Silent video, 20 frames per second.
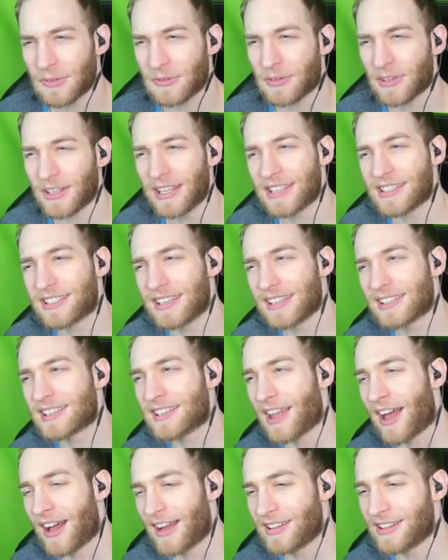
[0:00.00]
was really in Season
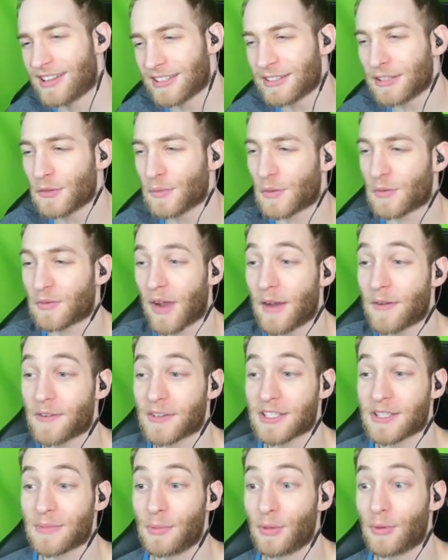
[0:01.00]
9. This was when Red
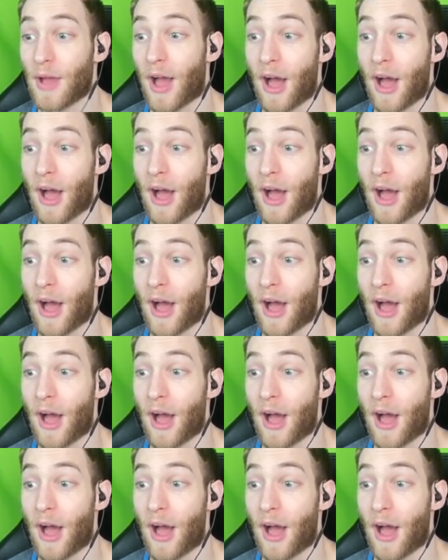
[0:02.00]
vs. Blue